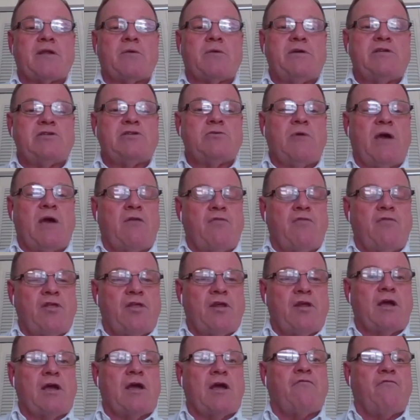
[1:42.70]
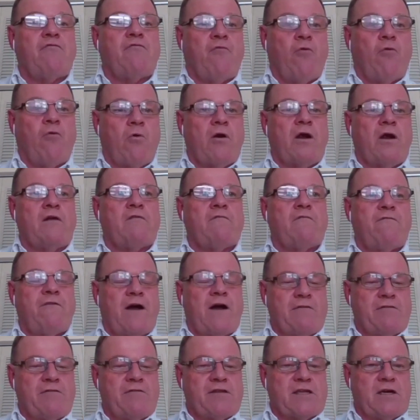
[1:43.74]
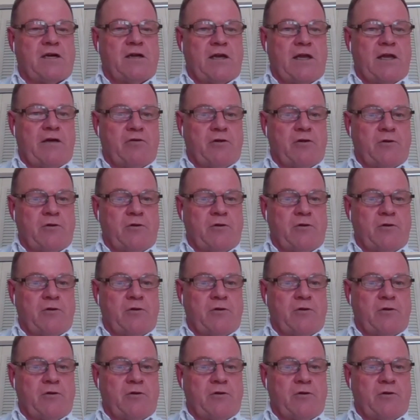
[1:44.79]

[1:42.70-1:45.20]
So we do everything at 4 and 5 star